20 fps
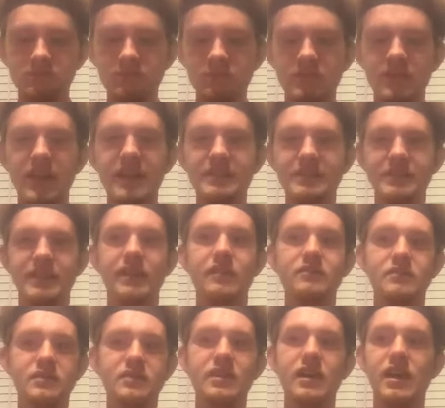That
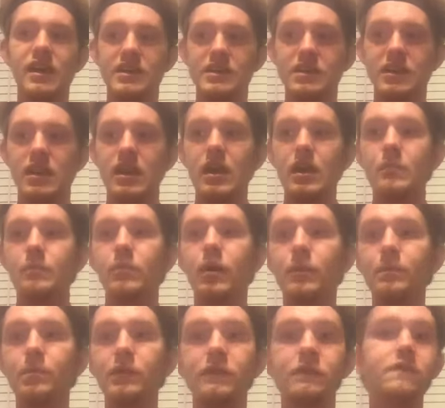sounds stacked.
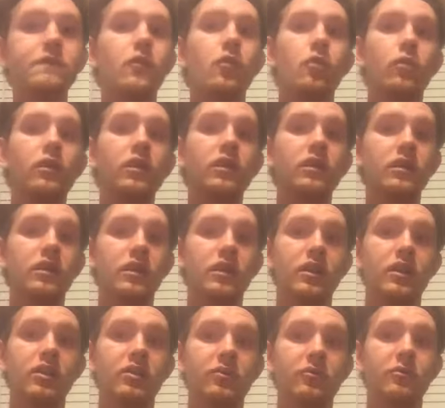But before
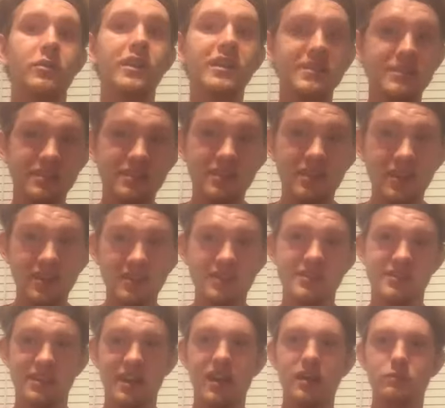we get to
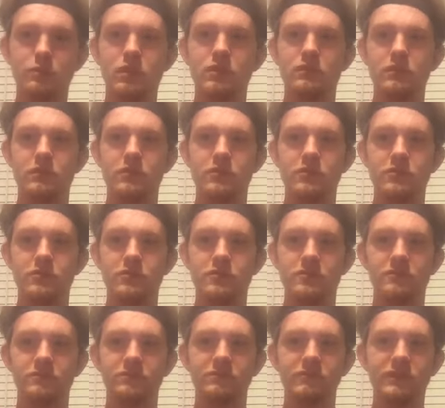tonight's Dynamite review,
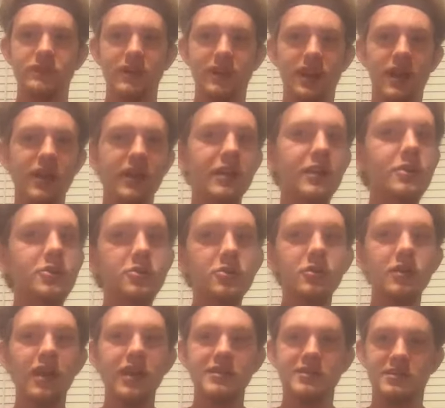I need you
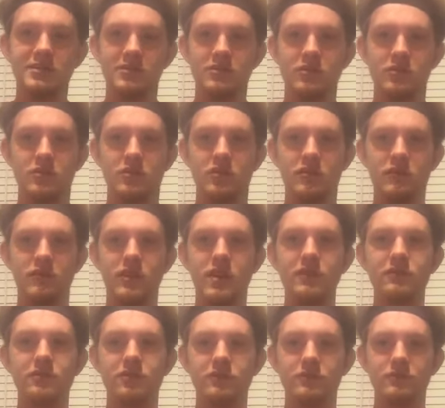guys to do me a
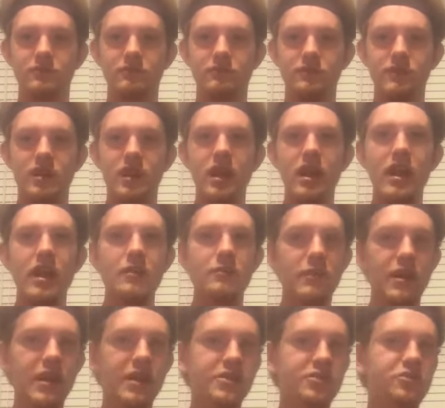favor.
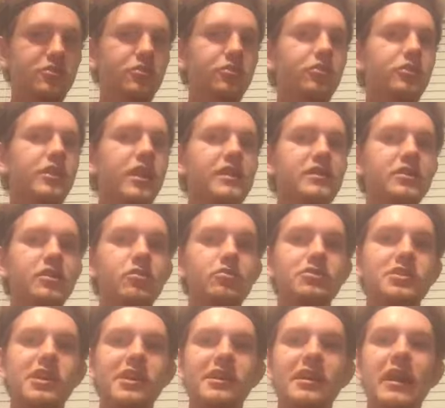Make sure you guys go
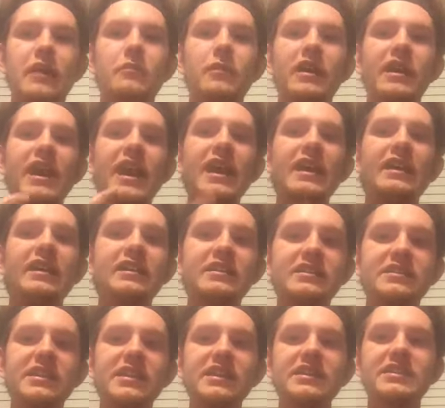check out my
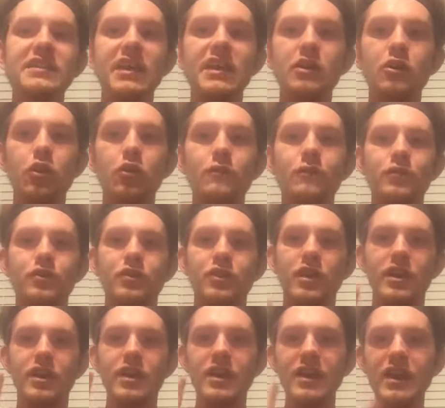NXT
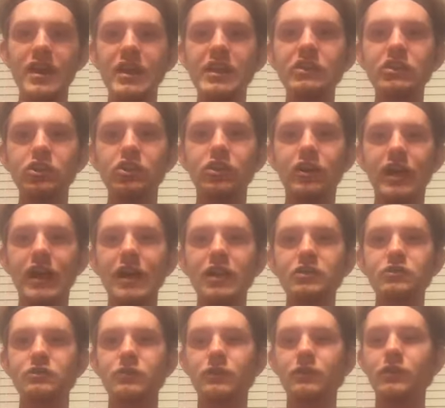TakeOver In Your
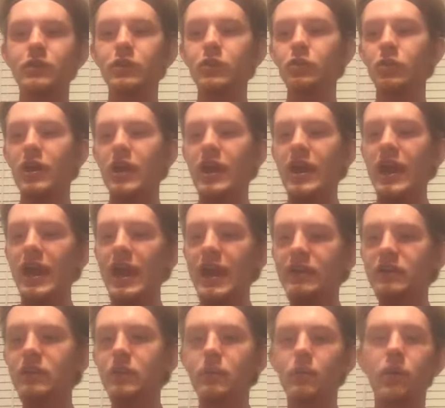House review
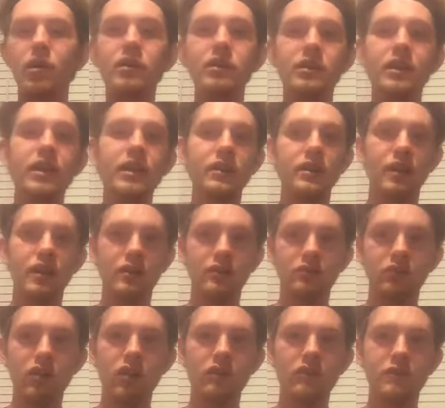and the Monday Night
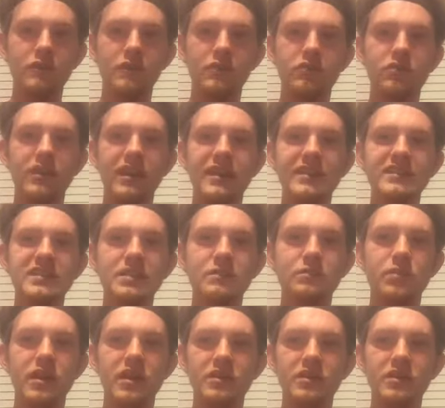Raw review that I did